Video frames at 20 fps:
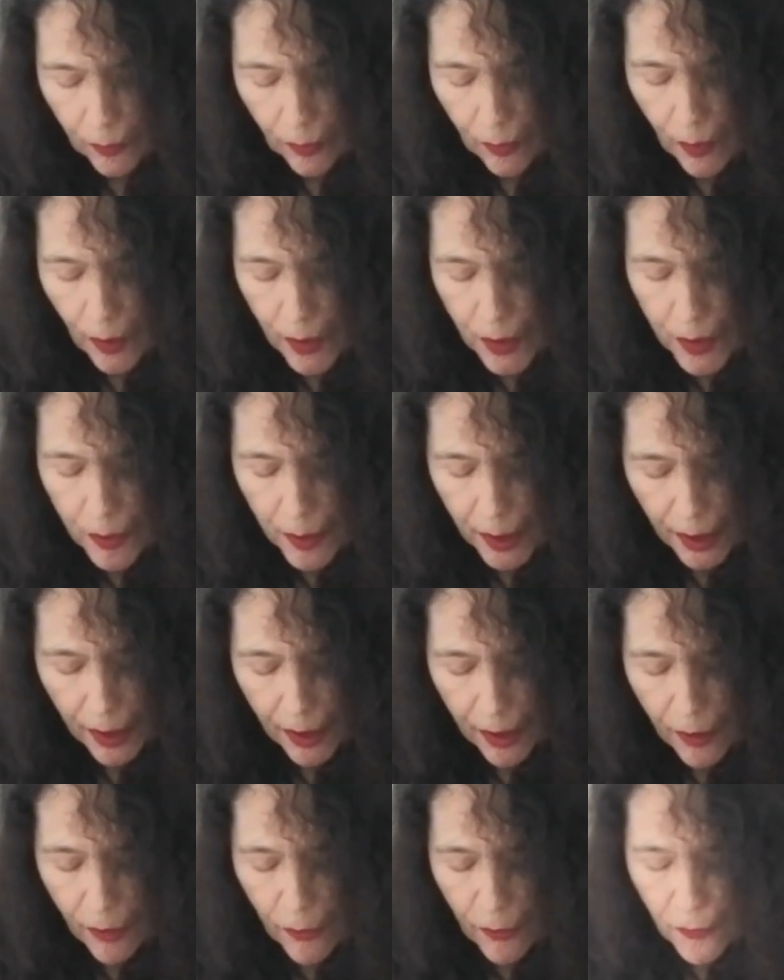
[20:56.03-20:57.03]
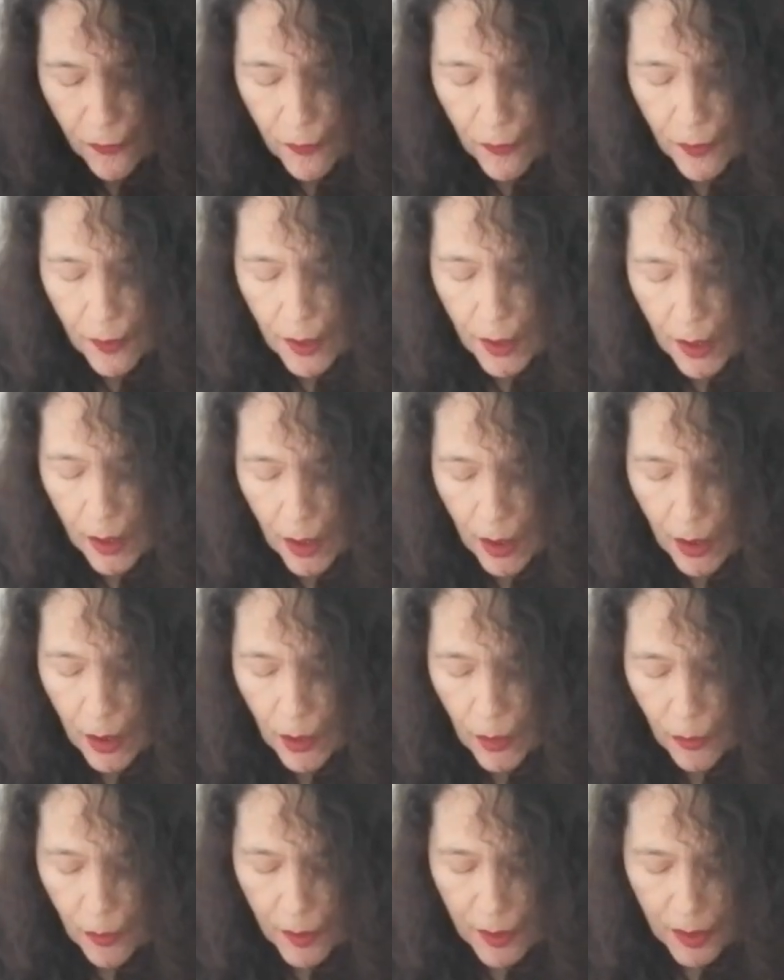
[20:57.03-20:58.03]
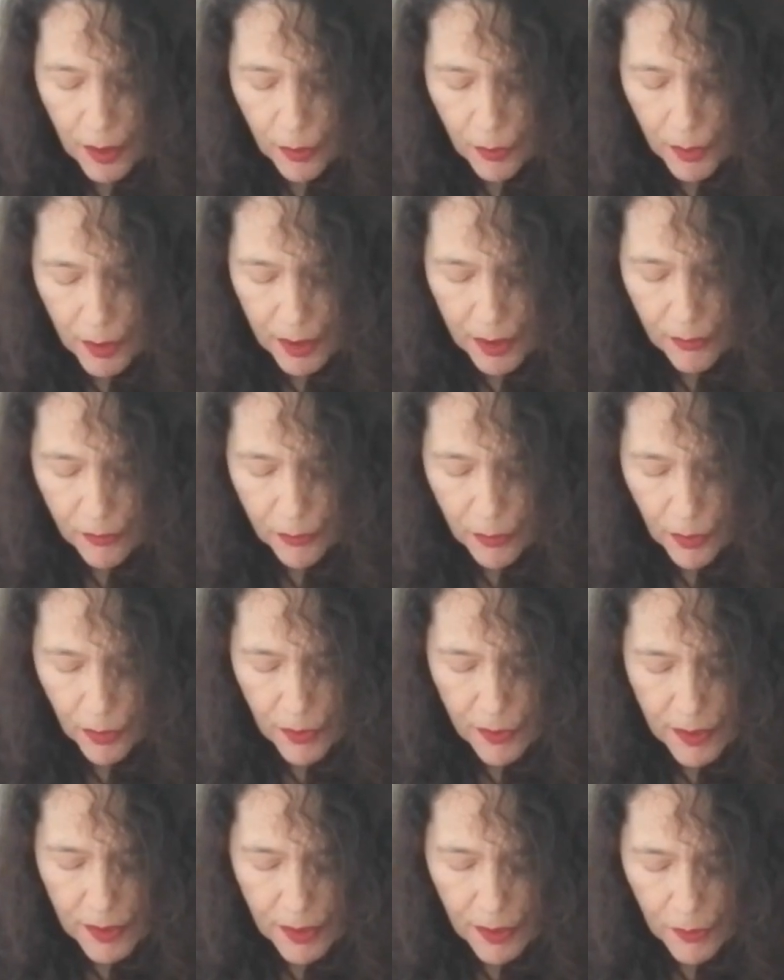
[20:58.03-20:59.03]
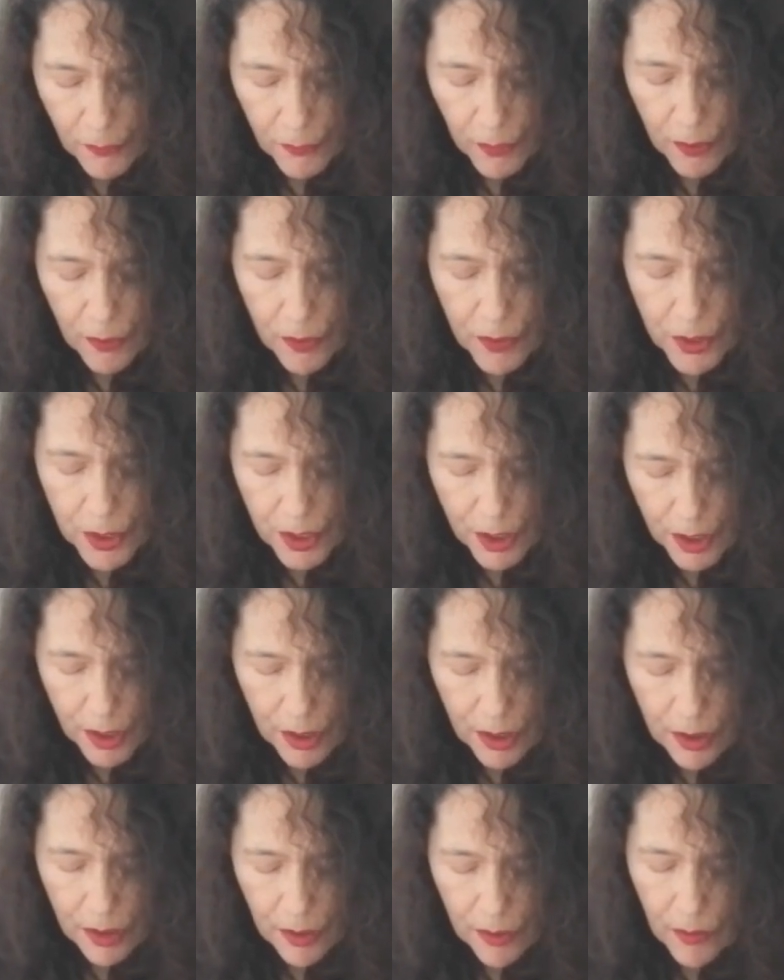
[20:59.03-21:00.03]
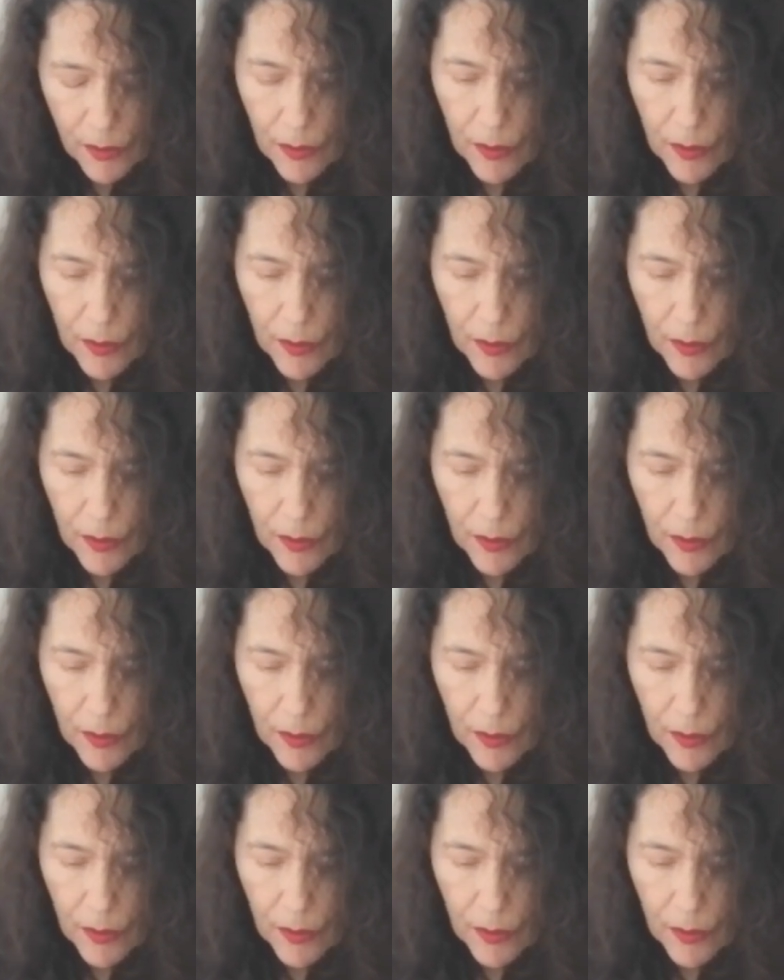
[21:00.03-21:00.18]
What do we have with the Queen of Wands in the future?